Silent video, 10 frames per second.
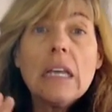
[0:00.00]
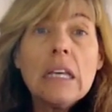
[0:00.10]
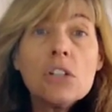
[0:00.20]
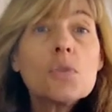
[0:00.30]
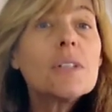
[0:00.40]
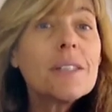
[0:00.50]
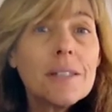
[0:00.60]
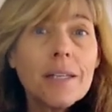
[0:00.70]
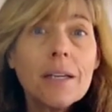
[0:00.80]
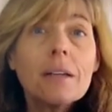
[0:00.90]

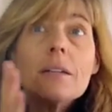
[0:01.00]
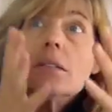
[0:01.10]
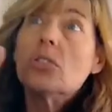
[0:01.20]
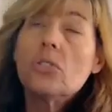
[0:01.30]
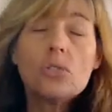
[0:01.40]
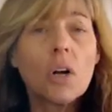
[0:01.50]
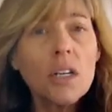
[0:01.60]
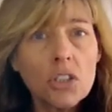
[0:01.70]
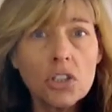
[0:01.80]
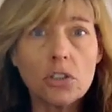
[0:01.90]
interesting
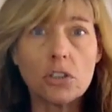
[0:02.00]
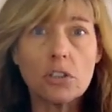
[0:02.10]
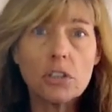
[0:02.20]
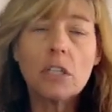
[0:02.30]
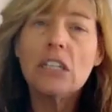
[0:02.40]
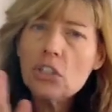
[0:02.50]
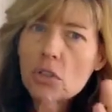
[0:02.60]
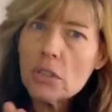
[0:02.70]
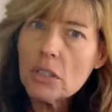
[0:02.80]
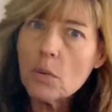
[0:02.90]
structures,
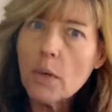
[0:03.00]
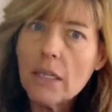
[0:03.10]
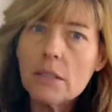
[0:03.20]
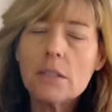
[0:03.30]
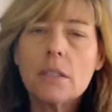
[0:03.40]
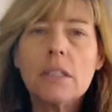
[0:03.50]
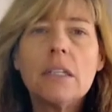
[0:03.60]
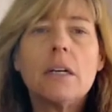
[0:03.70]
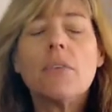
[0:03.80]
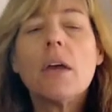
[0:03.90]
interesting ways to
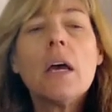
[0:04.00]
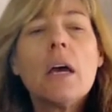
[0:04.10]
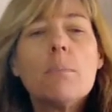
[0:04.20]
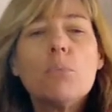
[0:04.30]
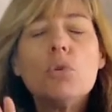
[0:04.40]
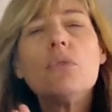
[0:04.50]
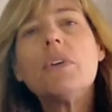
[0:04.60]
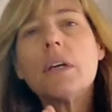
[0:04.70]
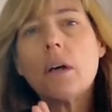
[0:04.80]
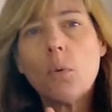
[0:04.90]
live
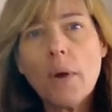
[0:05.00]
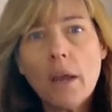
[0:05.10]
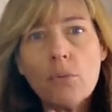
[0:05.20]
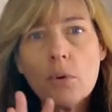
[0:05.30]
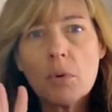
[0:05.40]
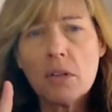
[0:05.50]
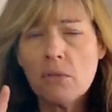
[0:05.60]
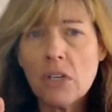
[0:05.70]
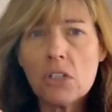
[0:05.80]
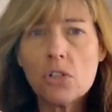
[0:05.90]
moving away from
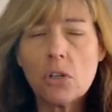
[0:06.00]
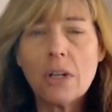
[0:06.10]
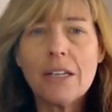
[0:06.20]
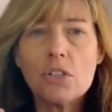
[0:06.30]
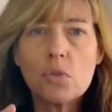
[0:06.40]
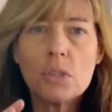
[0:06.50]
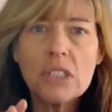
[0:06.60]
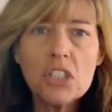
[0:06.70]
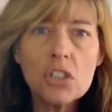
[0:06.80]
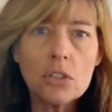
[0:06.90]
conventional and
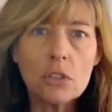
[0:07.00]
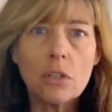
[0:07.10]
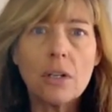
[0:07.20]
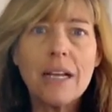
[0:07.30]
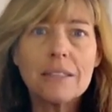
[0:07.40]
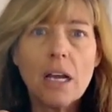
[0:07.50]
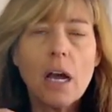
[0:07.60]
traditional as